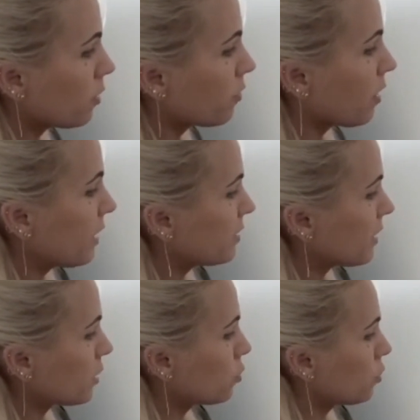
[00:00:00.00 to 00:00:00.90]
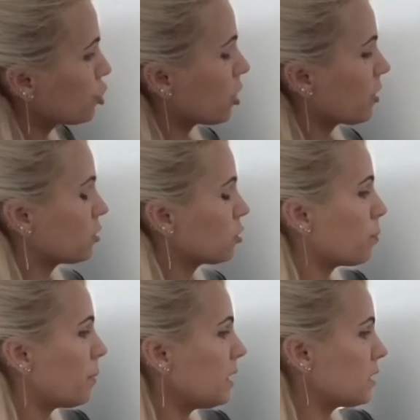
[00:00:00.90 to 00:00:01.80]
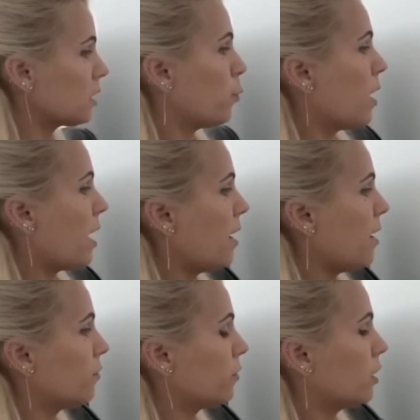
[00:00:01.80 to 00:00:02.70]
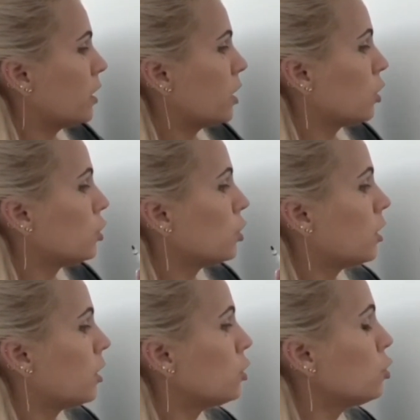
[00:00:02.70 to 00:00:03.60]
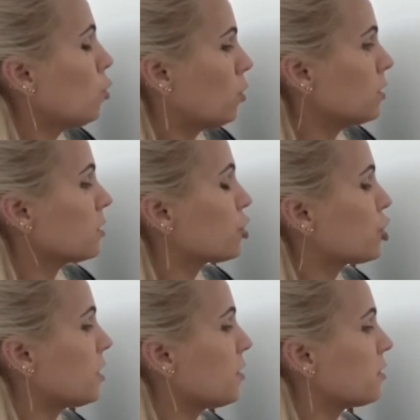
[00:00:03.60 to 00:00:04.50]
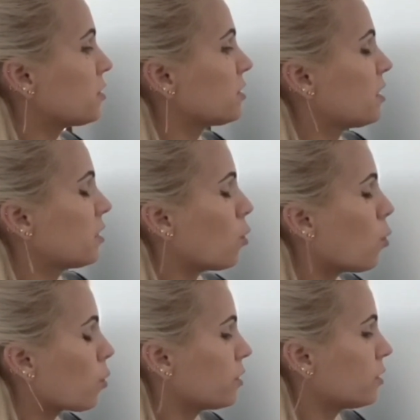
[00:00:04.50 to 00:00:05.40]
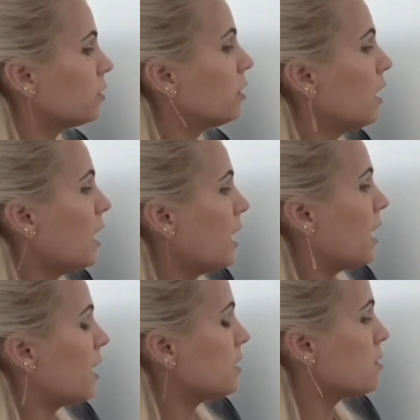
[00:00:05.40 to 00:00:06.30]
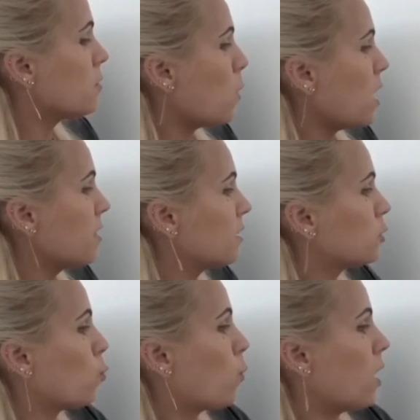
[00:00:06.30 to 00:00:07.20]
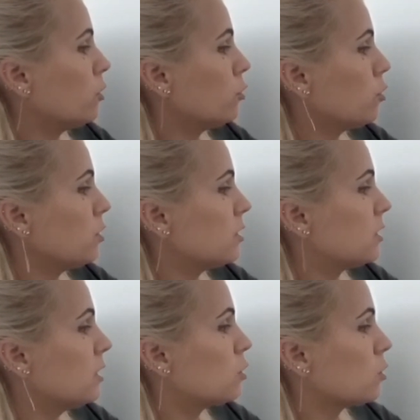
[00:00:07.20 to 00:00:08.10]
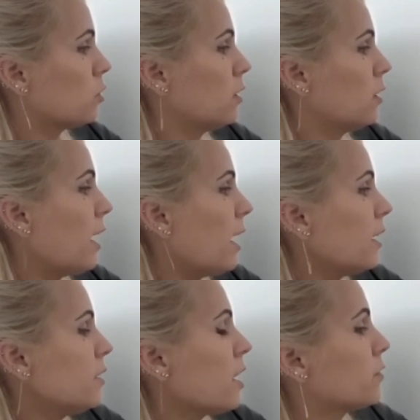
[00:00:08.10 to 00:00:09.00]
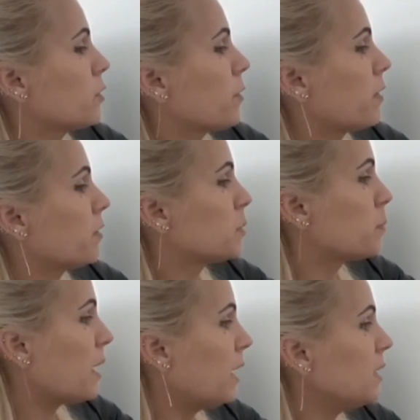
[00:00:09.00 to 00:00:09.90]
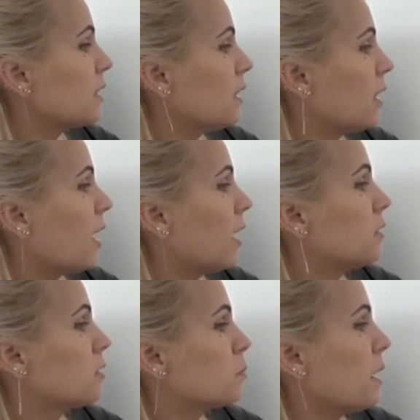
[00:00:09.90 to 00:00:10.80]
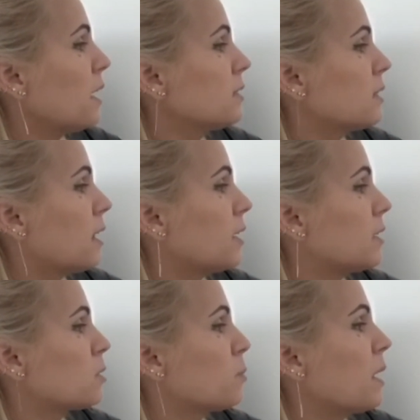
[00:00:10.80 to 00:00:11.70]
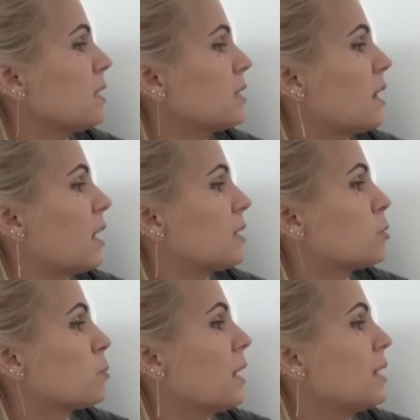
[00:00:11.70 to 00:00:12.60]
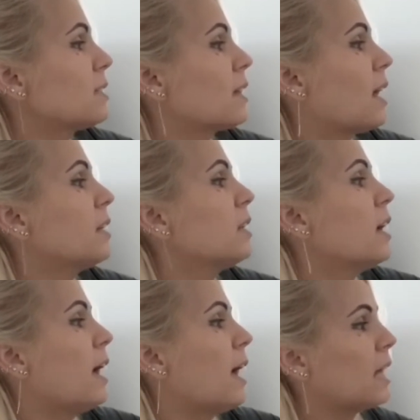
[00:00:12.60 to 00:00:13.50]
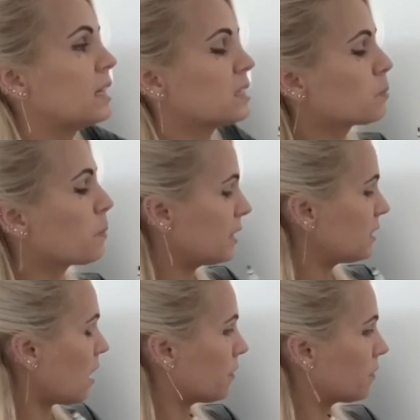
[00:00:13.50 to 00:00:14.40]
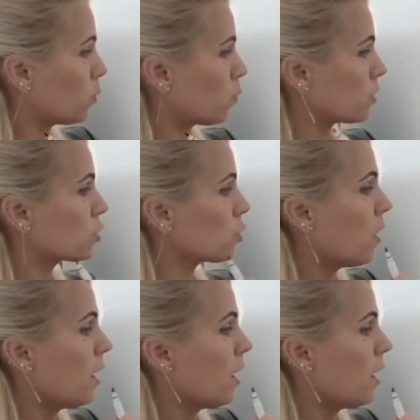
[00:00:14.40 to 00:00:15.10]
right next to each other. So basically we have notes changing their order in a way that one note sits on line, after we have space, line, space, line, space, line, space, line, and space afterwards. So